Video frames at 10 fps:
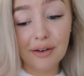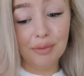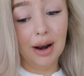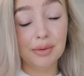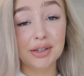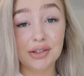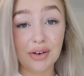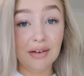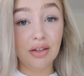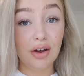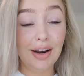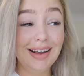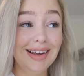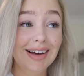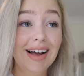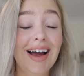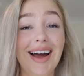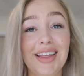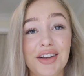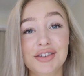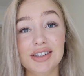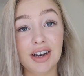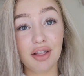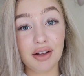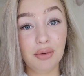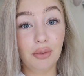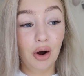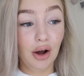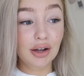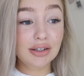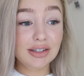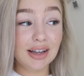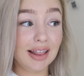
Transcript: I've been up since 5:30, and there's nothing worse